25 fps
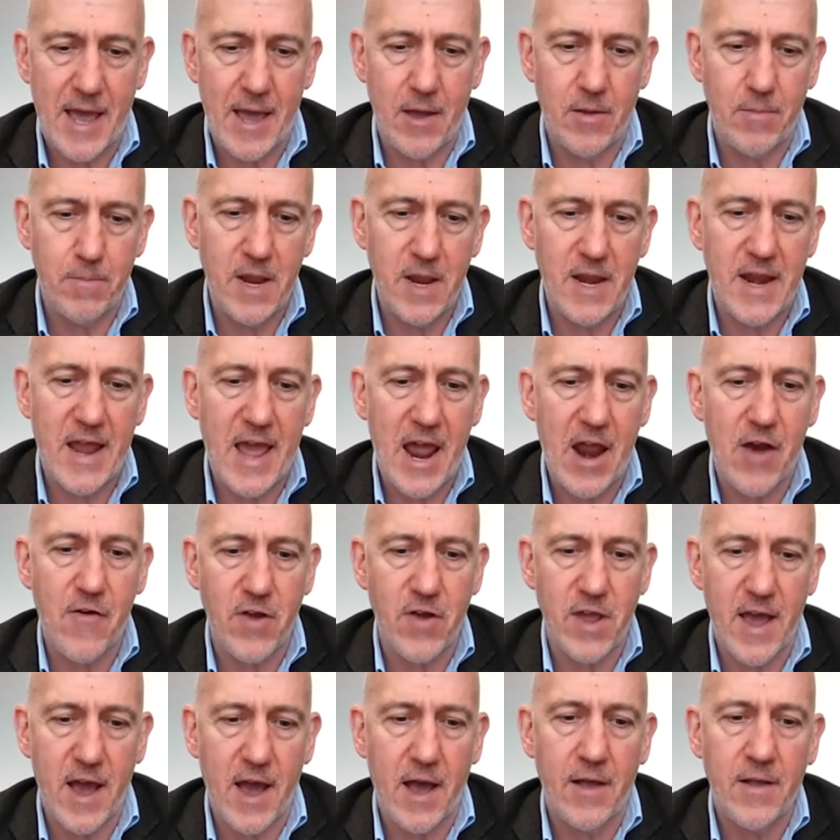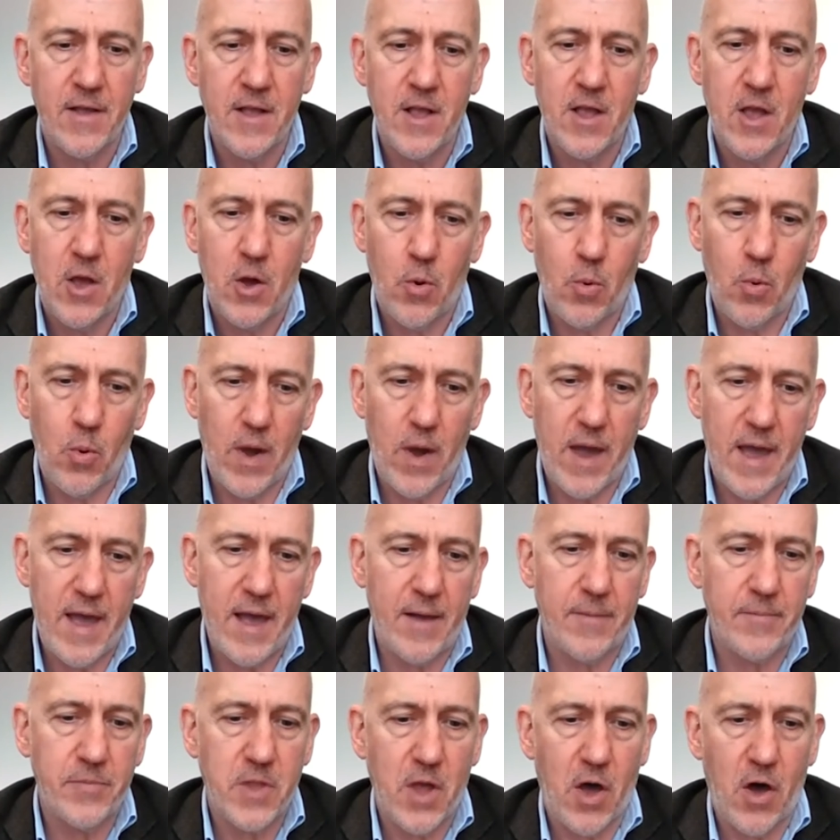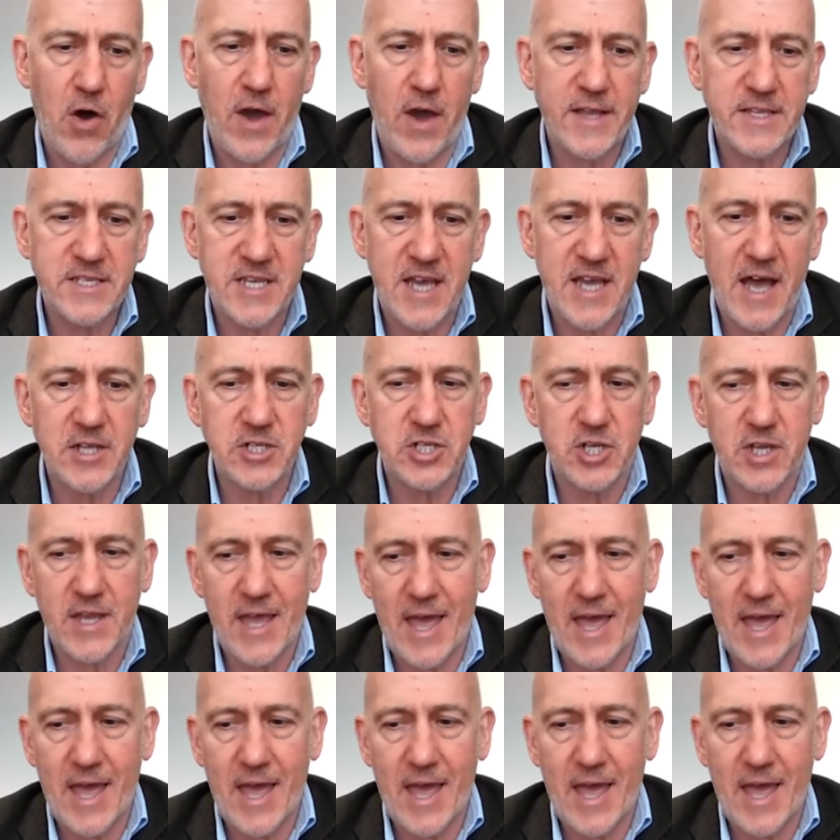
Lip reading: that mid area where high touch